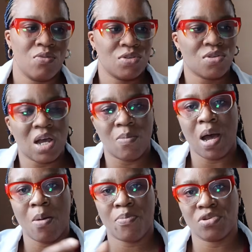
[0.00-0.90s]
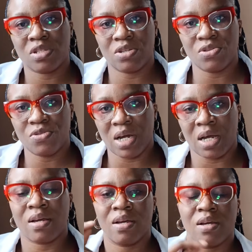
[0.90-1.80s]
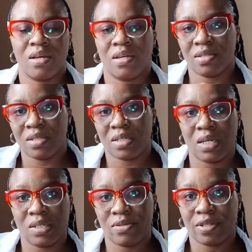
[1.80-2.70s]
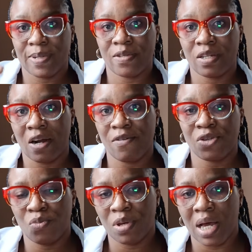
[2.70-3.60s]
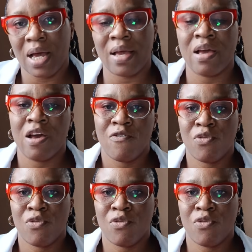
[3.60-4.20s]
We talk about proteinuria. In this case, the specific gravity will be high.